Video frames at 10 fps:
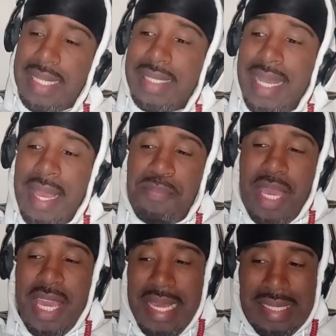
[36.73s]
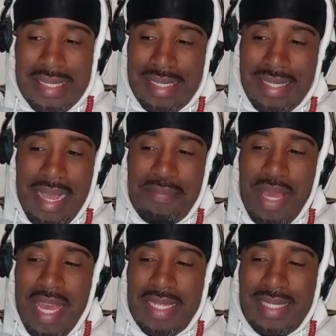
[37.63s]
Champies.
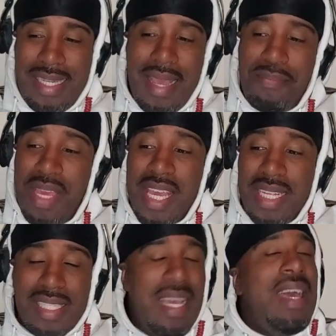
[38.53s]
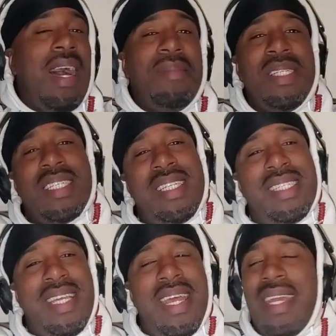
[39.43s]
Champes. Champies. I'm just gonna
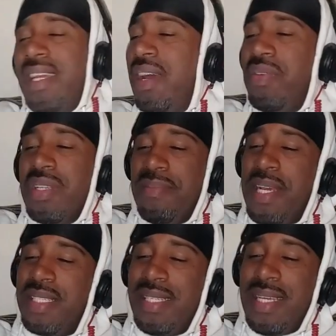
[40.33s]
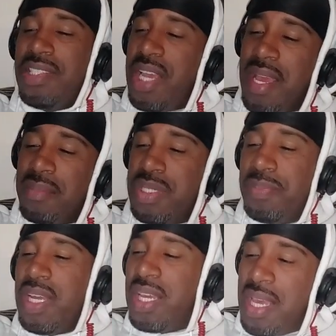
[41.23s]
say that because I was about to say champs,
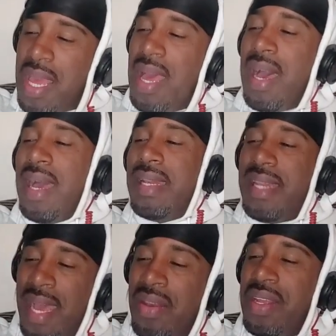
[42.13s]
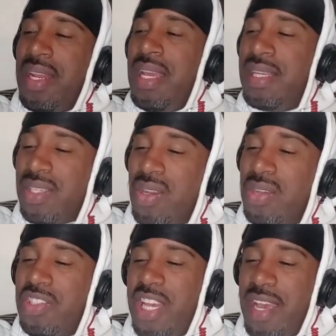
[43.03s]
but I doubt it is
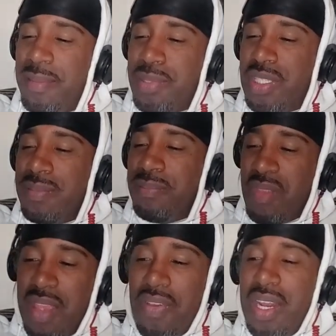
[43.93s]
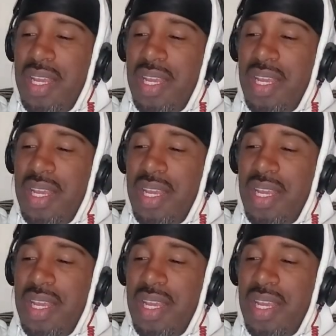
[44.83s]
called Champs. If it